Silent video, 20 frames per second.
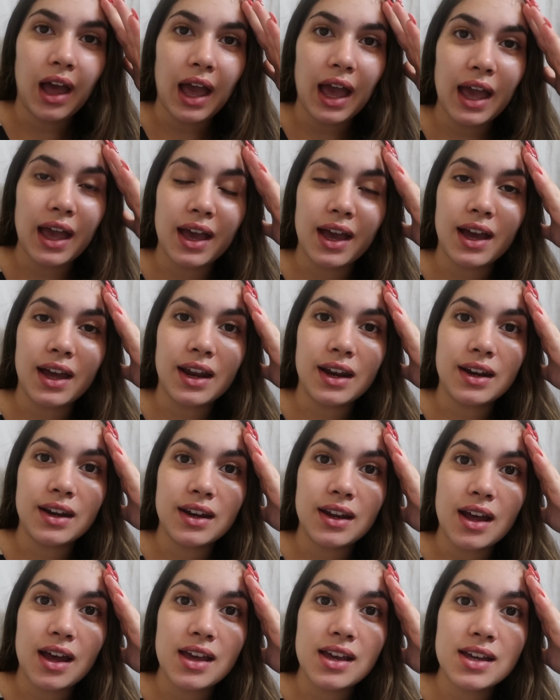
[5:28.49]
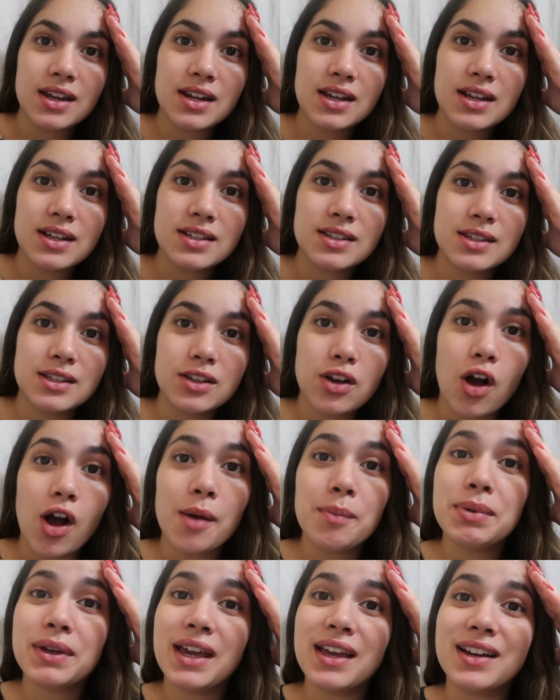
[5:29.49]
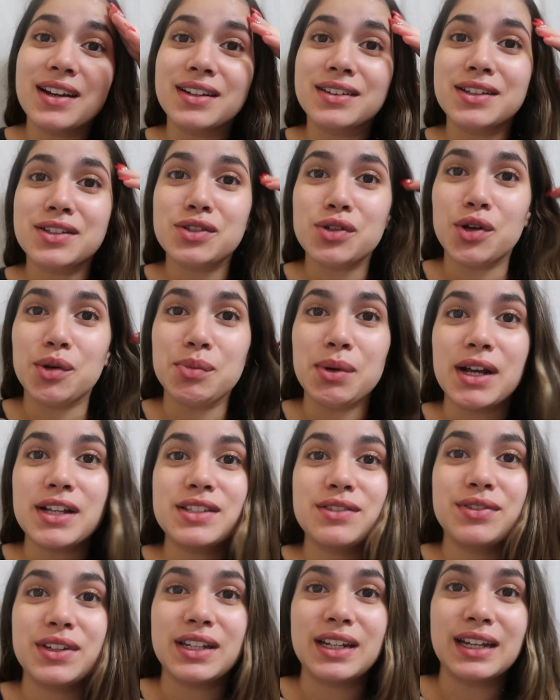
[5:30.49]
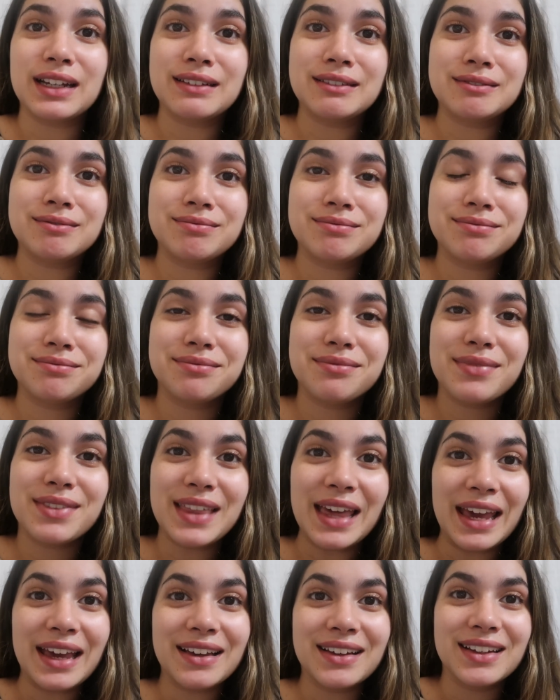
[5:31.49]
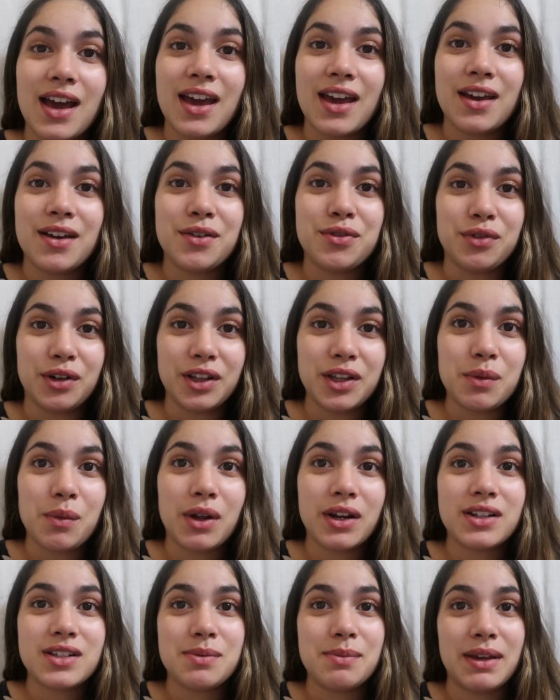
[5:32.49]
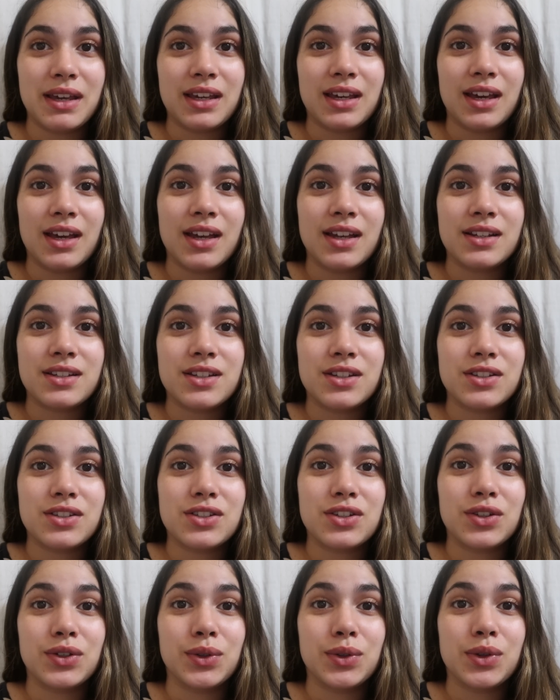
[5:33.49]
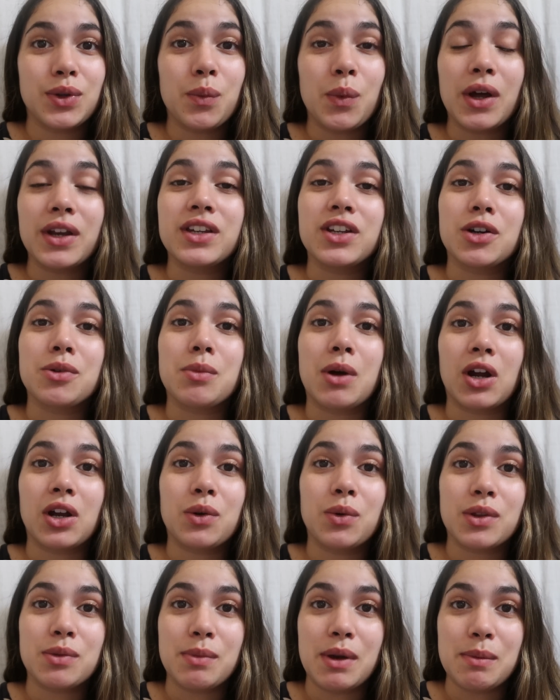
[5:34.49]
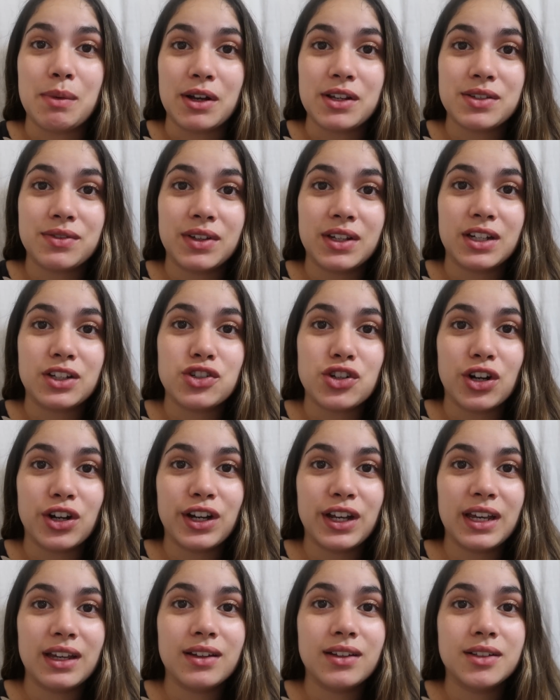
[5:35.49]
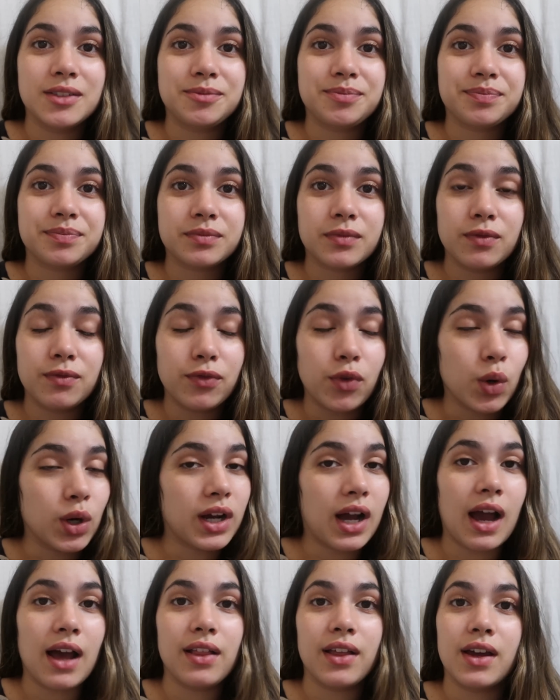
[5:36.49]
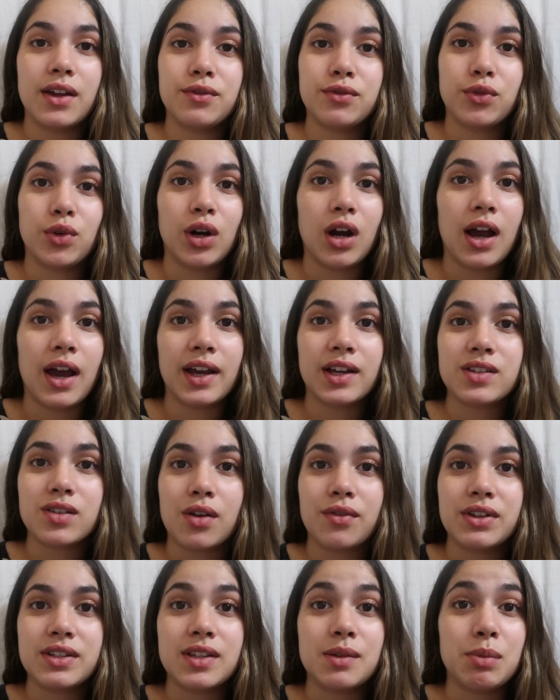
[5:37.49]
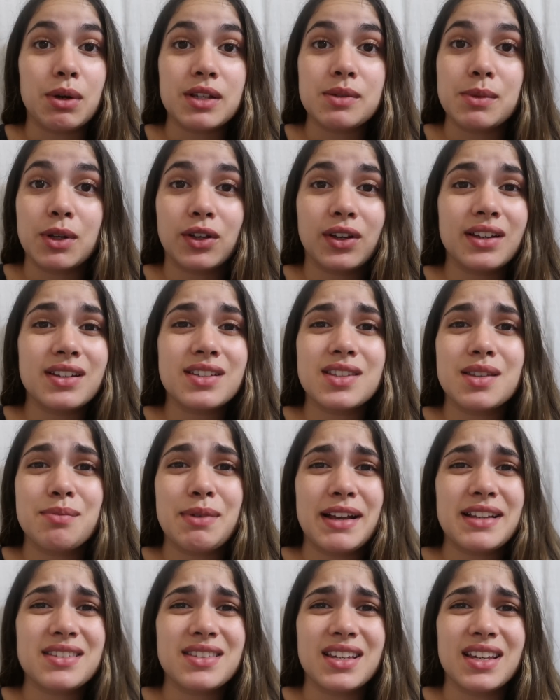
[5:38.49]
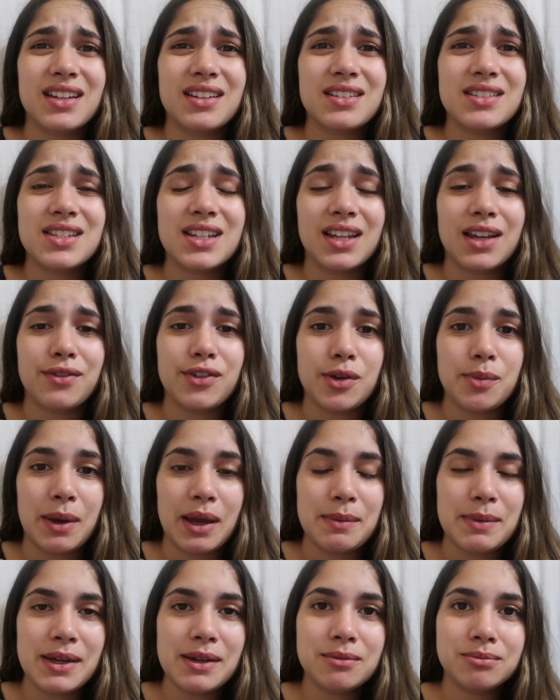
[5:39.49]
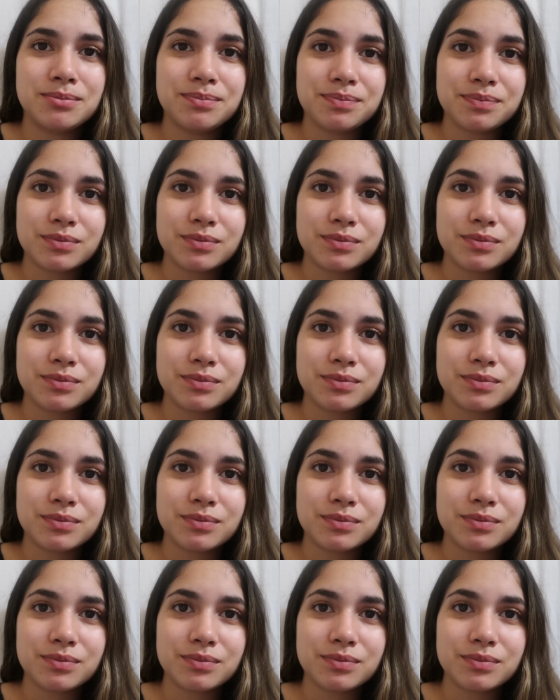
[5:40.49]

And it has complicated this whole breastfeeding thing. I really wanted to make it to the 1 year mark with my breastfeeding journey for Kailah and for I, because obviously breast milk is the best thing to give your baby.